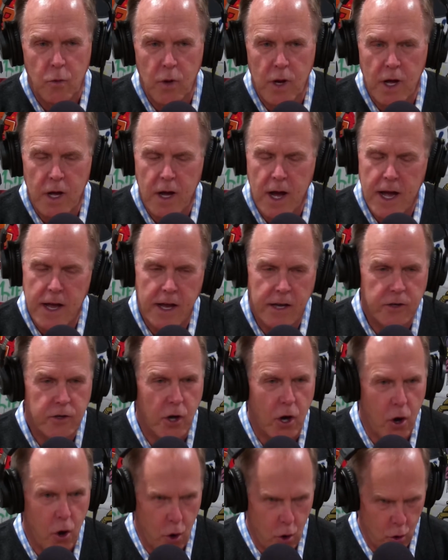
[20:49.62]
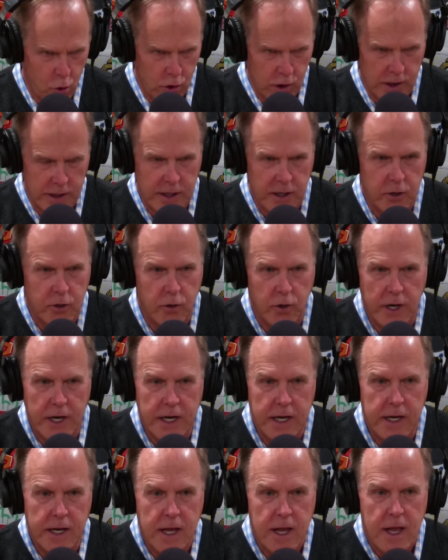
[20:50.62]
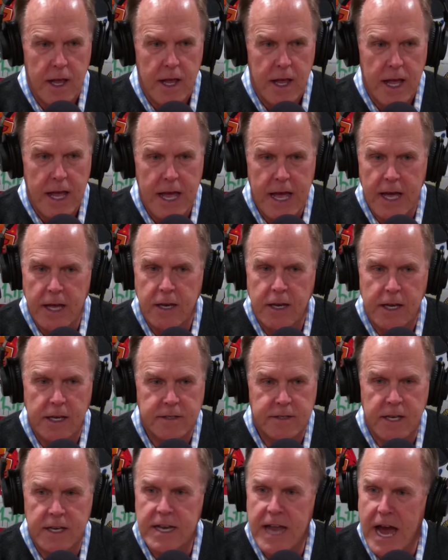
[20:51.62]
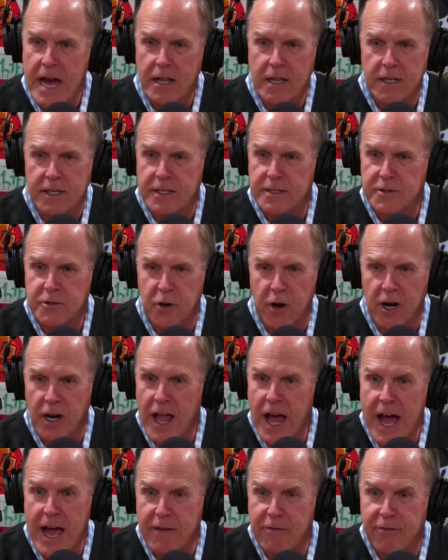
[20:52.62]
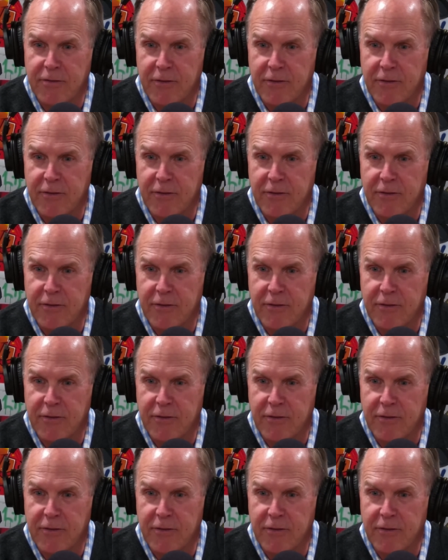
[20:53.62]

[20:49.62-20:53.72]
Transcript: Well, I totally agree. And it's analogous to our life.